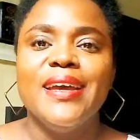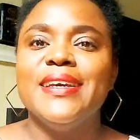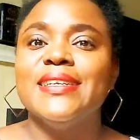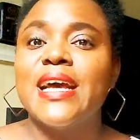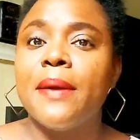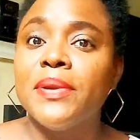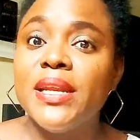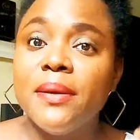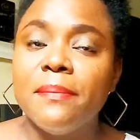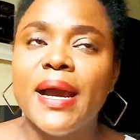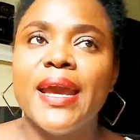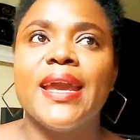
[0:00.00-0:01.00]
it's happening in
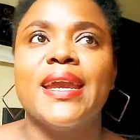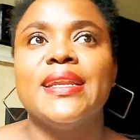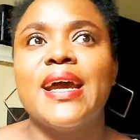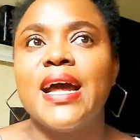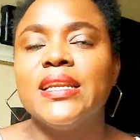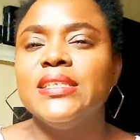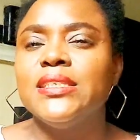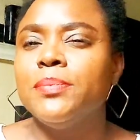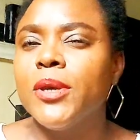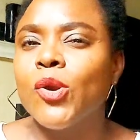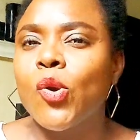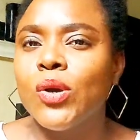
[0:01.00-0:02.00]
my head and it's
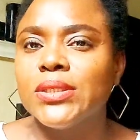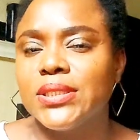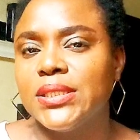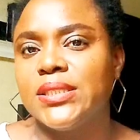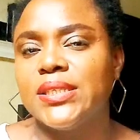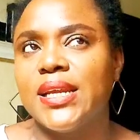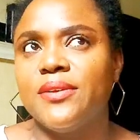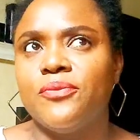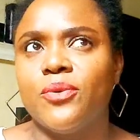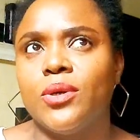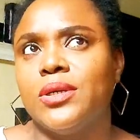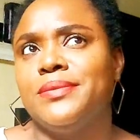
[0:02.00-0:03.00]
been consistent
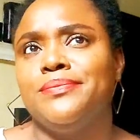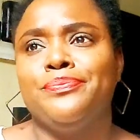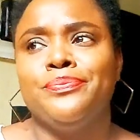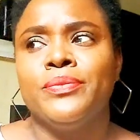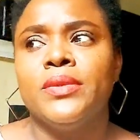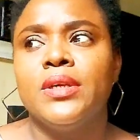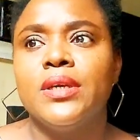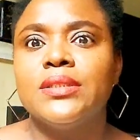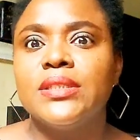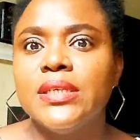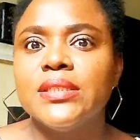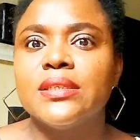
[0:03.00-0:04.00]
for
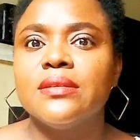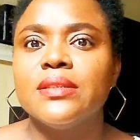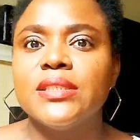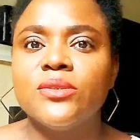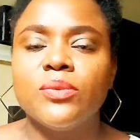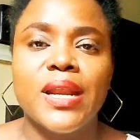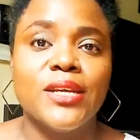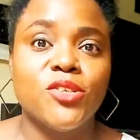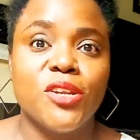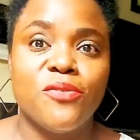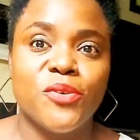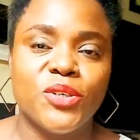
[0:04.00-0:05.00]
since since when I
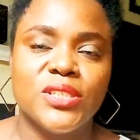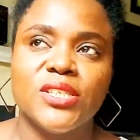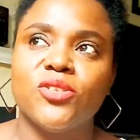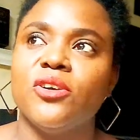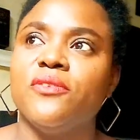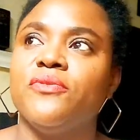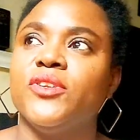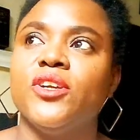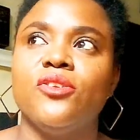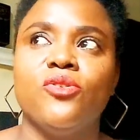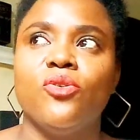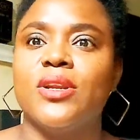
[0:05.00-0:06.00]
turned 40. So if you
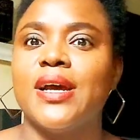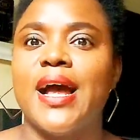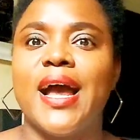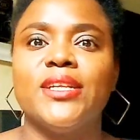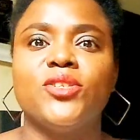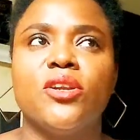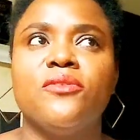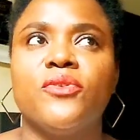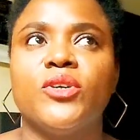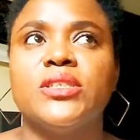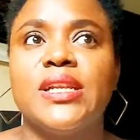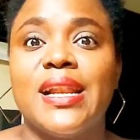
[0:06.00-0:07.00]
didn't know that I turned 40